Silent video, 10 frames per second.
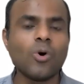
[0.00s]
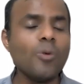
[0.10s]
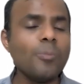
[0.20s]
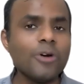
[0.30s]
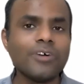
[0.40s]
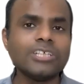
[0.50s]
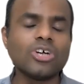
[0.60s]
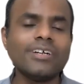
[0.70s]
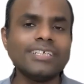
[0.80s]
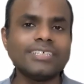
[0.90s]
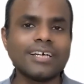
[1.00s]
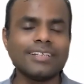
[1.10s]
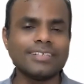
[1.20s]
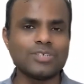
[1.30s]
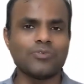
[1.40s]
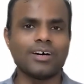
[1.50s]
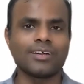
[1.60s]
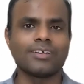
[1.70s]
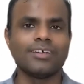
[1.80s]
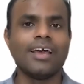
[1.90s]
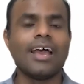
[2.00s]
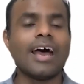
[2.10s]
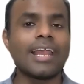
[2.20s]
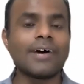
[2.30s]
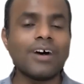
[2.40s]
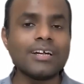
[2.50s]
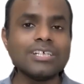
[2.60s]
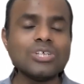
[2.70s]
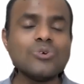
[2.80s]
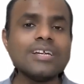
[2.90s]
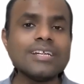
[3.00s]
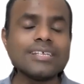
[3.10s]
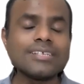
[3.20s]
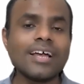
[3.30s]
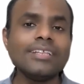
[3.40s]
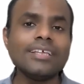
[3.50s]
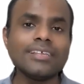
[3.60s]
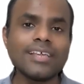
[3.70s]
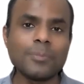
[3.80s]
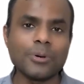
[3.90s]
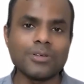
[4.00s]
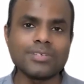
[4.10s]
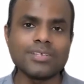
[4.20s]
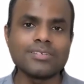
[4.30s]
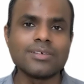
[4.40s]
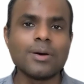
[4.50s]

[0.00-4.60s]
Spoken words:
Hope you have enjoyed the journey this far and have understood a design thinking process